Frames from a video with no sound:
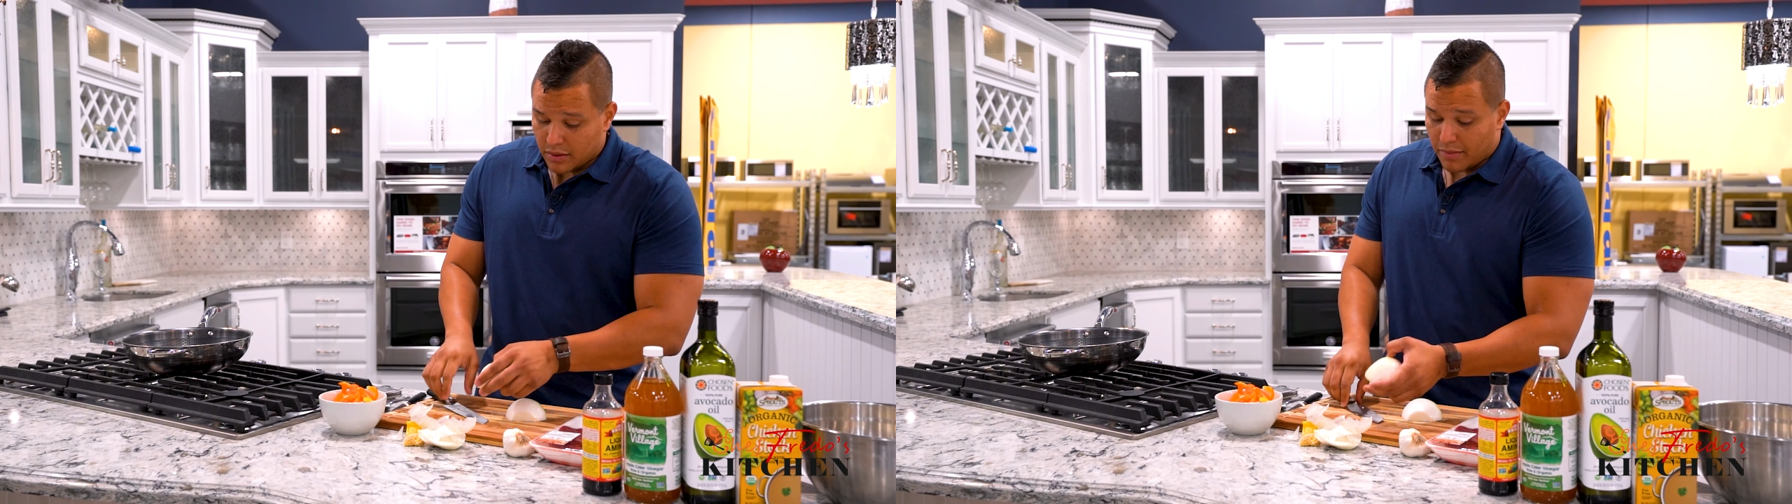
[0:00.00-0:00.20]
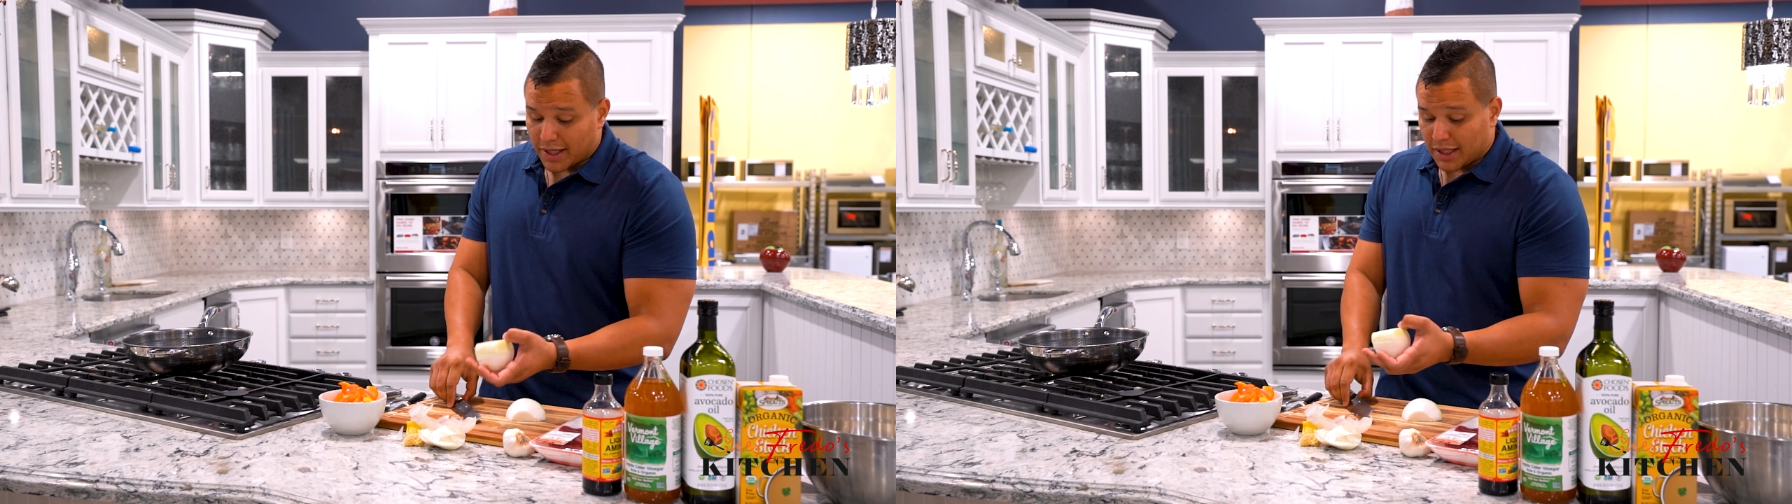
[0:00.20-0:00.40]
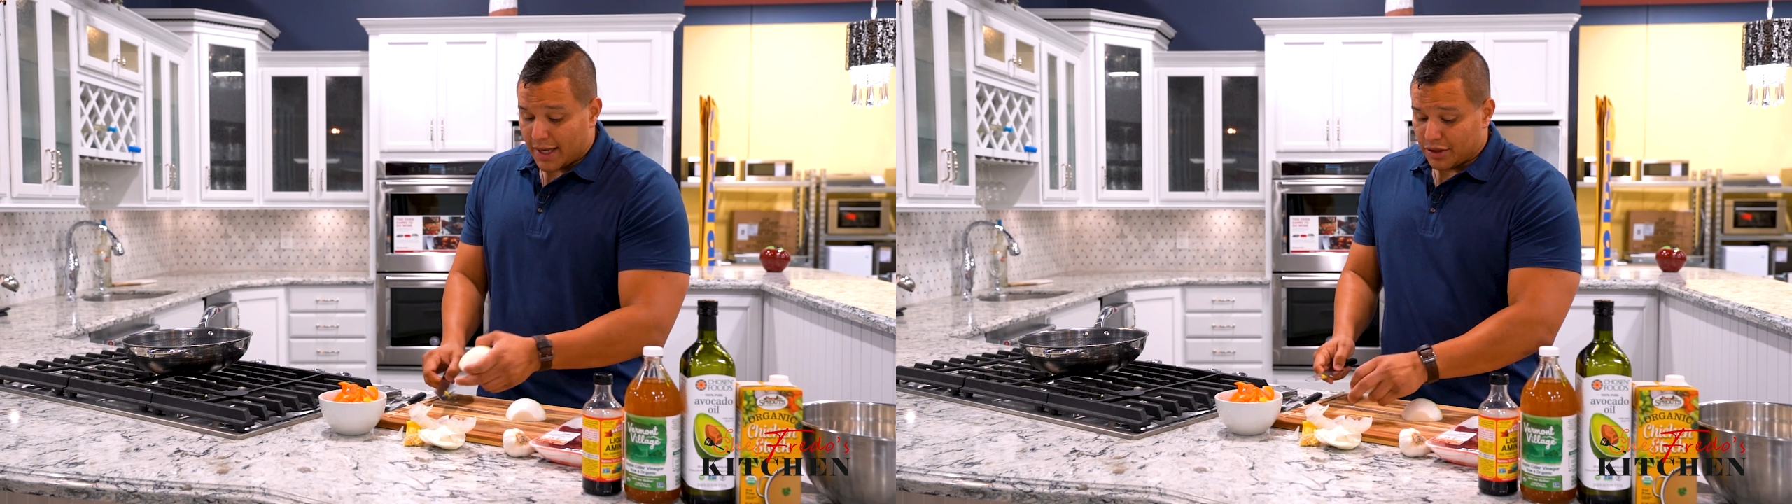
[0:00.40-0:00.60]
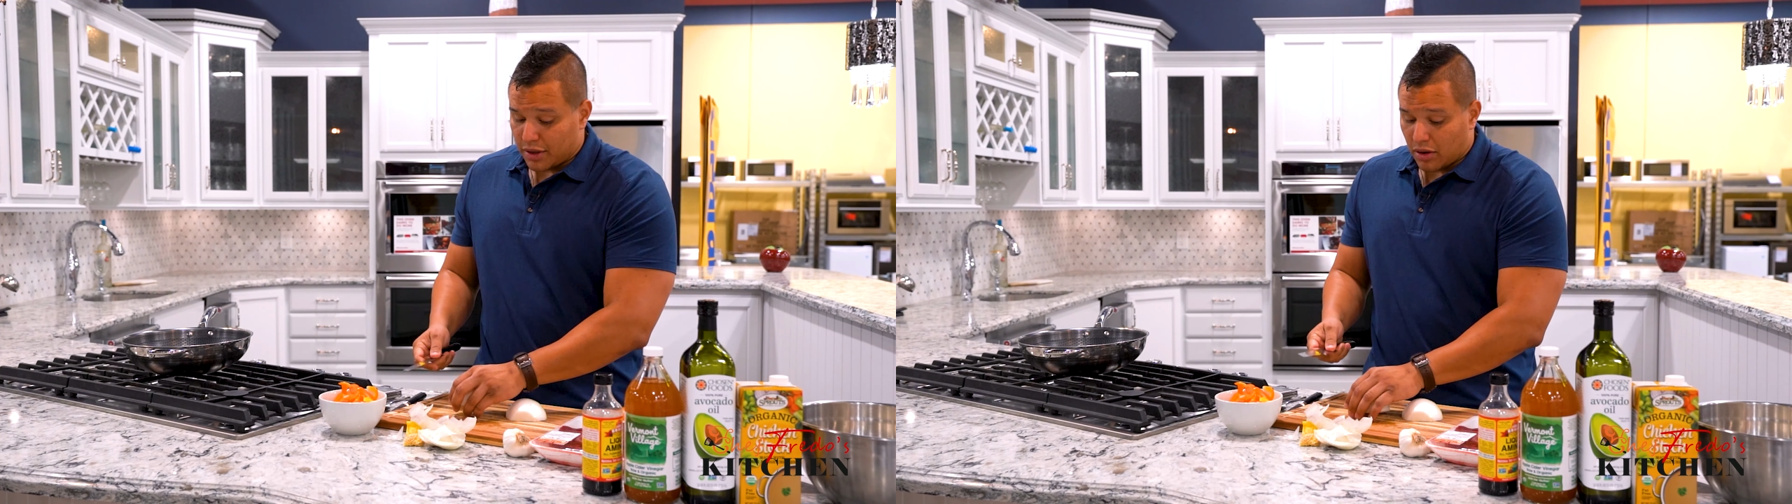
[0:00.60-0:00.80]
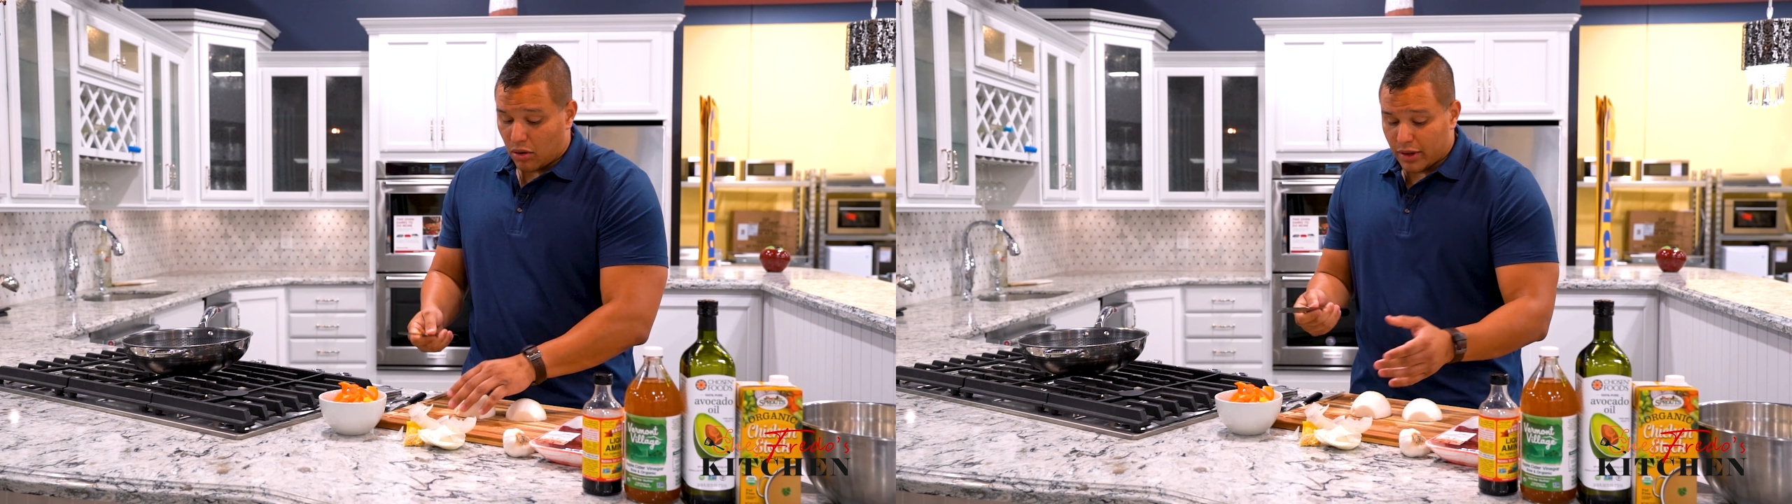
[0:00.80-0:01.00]
Makes it easier
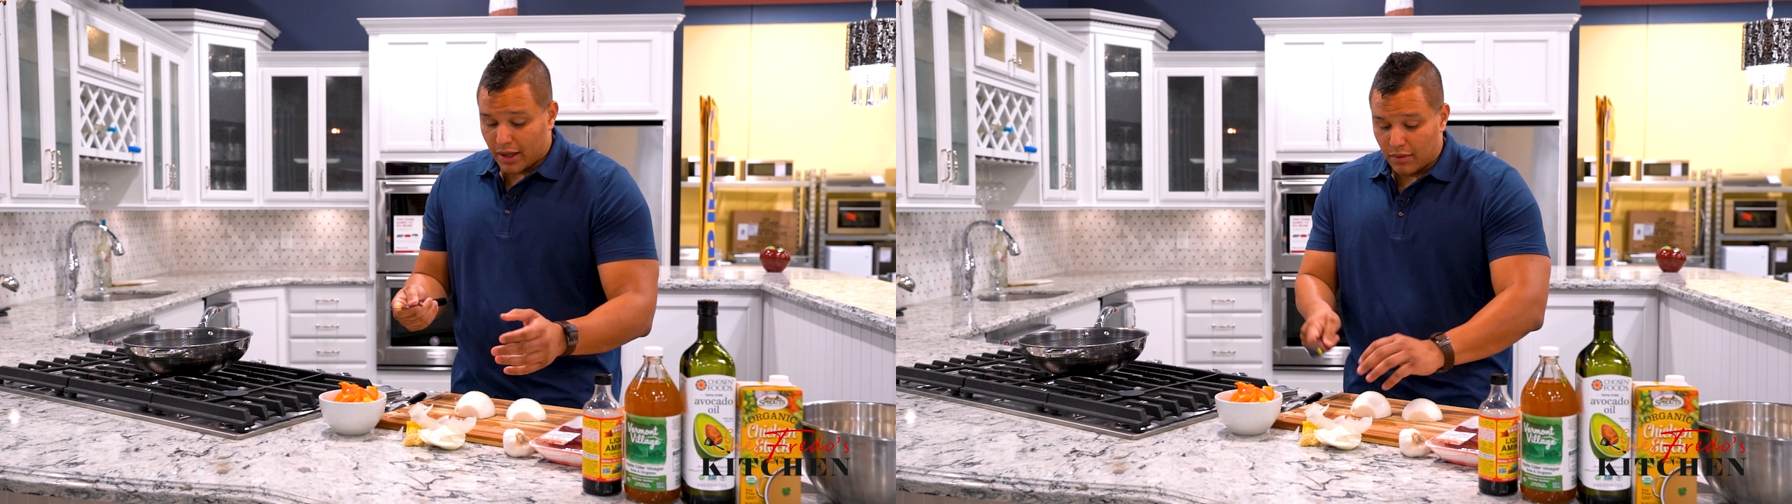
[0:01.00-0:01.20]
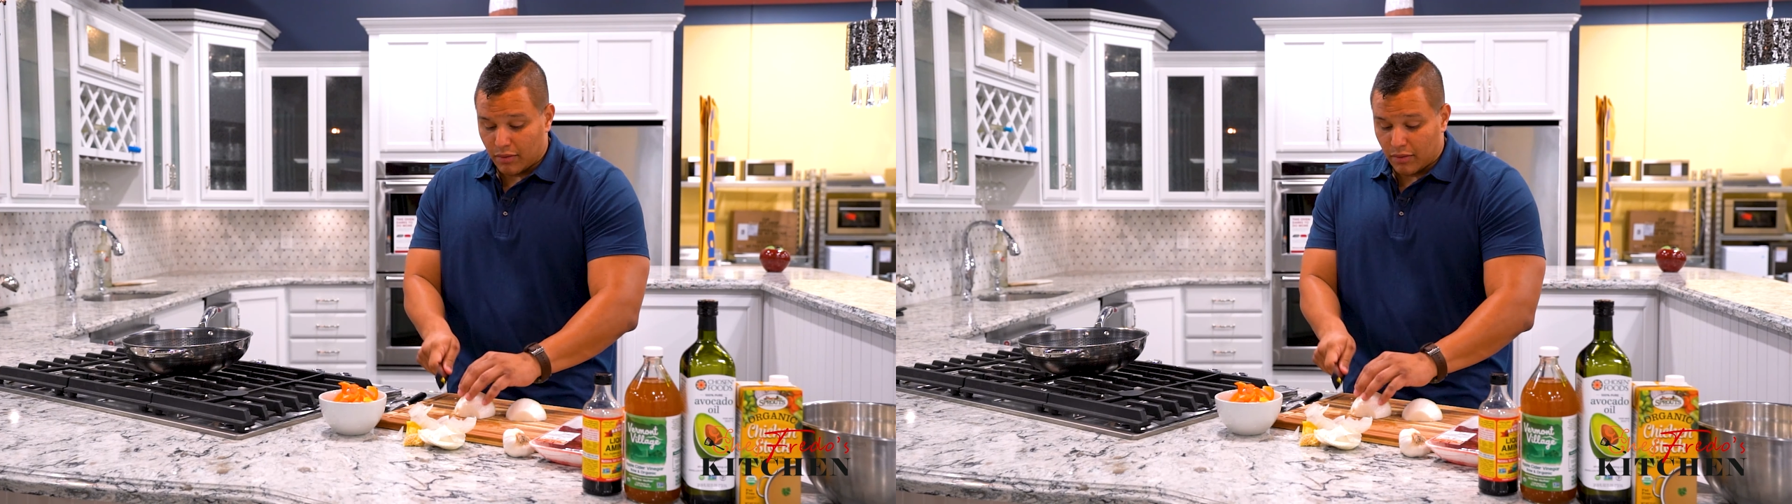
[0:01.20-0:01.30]
to hold it